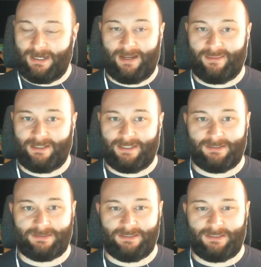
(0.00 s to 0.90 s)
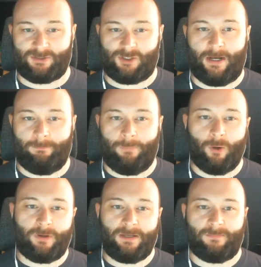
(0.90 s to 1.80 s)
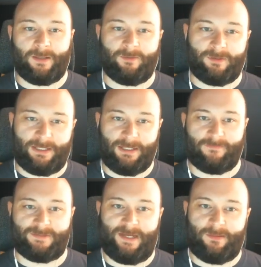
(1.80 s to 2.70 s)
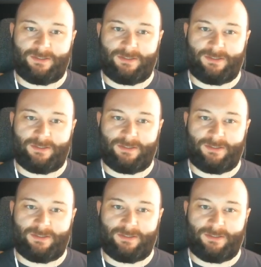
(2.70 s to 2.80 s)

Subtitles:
I think he'd try and poke it, maybe with the end of his hammer,